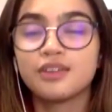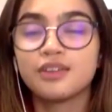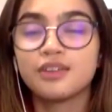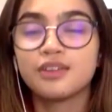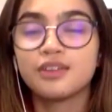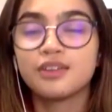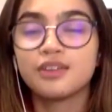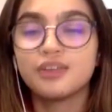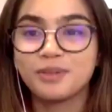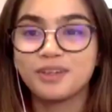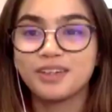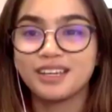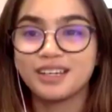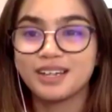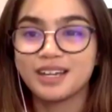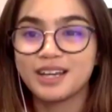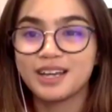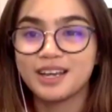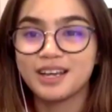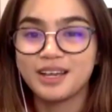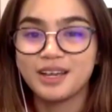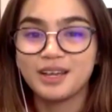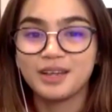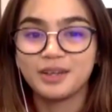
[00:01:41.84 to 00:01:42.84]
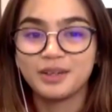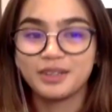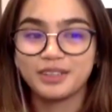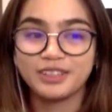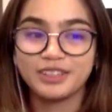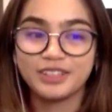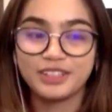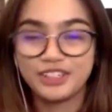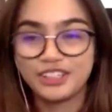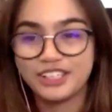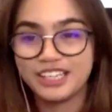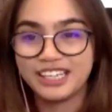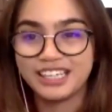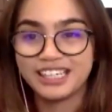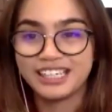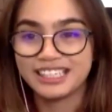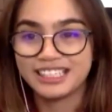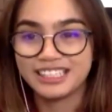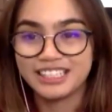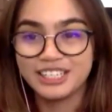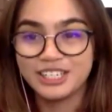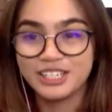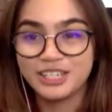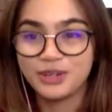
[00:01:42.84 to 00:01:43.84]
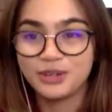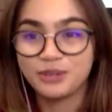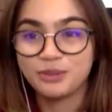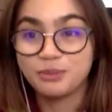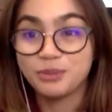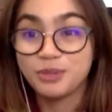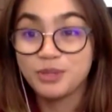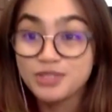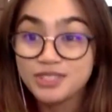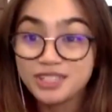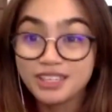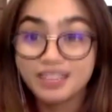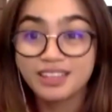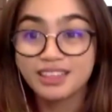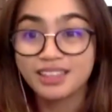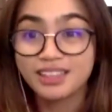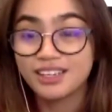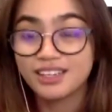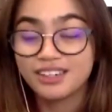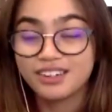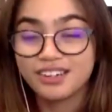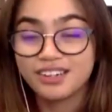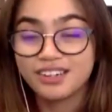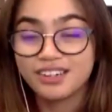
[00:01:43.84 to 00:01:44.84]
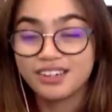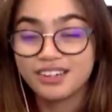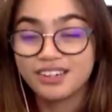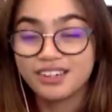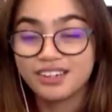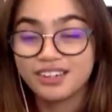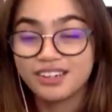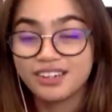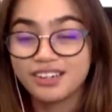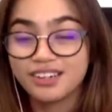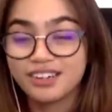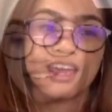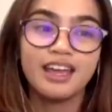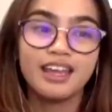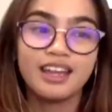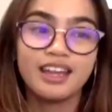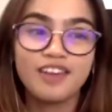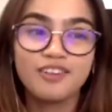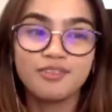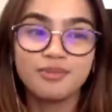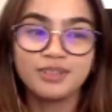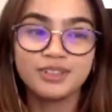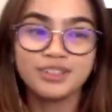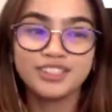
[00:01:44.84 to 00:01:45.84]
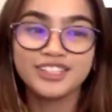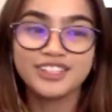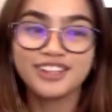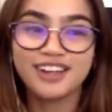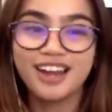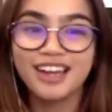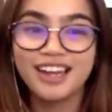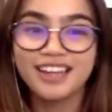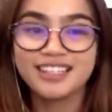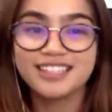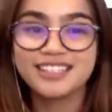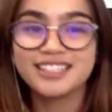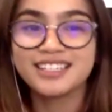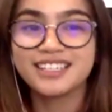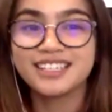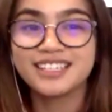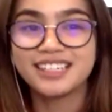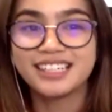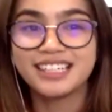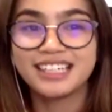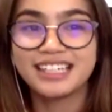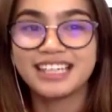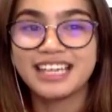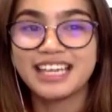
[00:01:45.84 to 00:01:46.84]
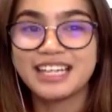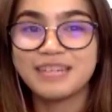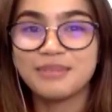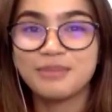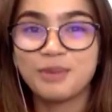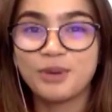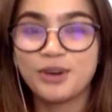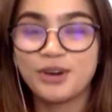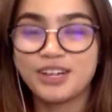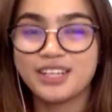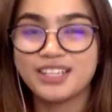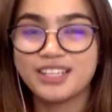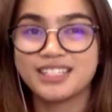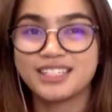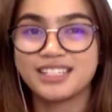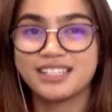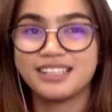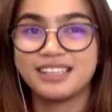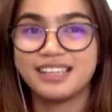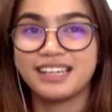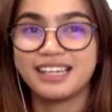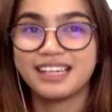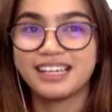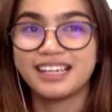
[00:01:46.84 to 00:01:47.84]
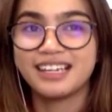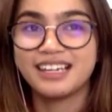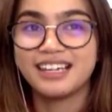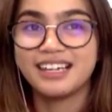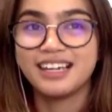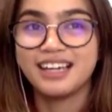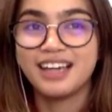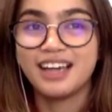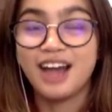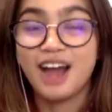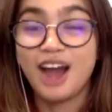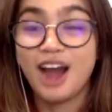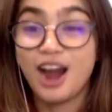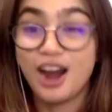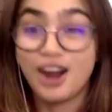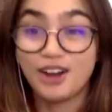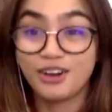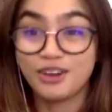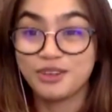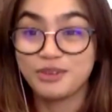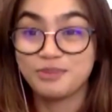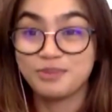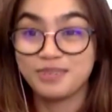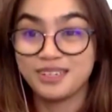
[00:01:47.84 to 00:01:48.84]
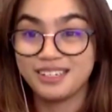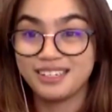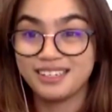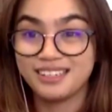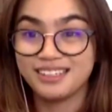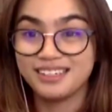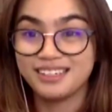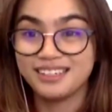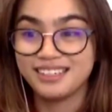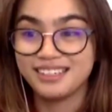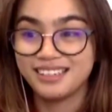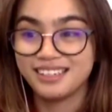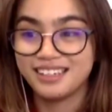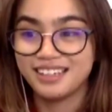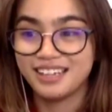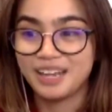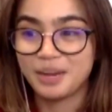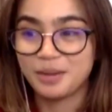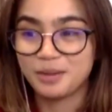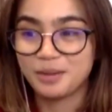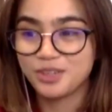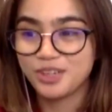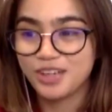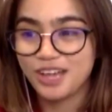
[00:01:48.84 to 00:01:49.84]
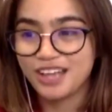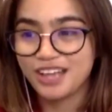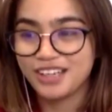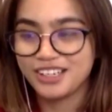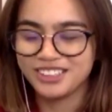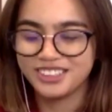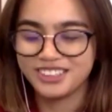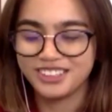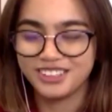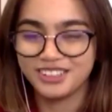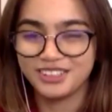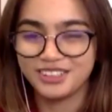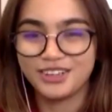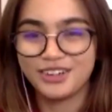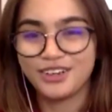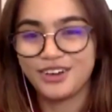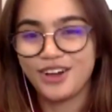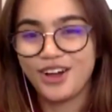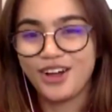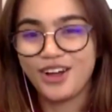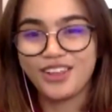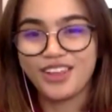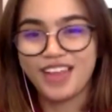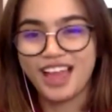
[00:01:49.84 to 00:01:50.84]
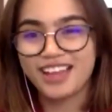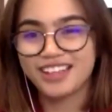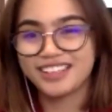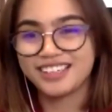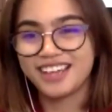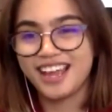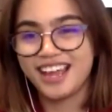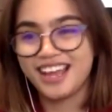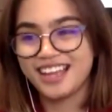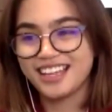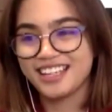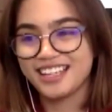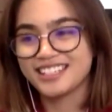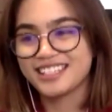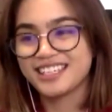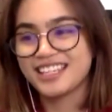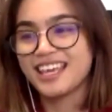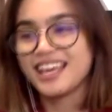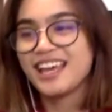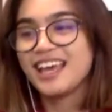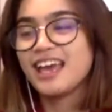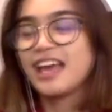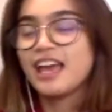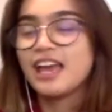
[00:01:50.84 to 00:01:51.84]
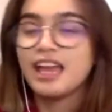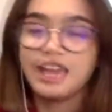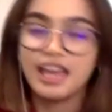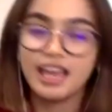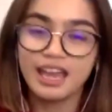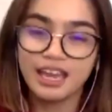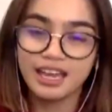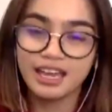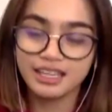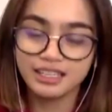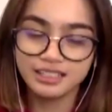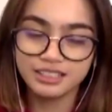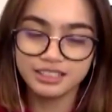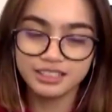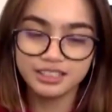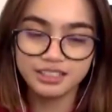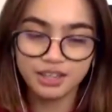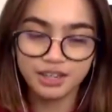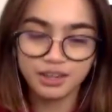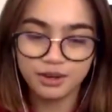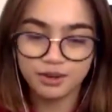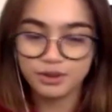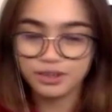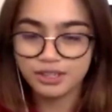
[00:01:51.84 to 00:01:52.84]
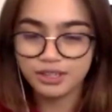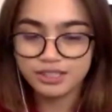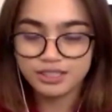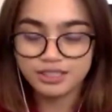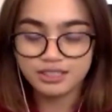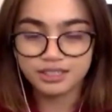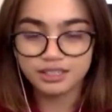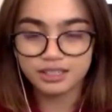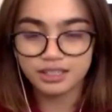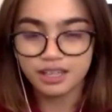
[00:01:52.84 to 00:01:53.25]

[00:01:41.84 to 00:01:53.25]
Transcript: upping learning, you know, music theory. And I've been trying to get more into like R&B. I'm trying to learn all that jazz. And, you know, it's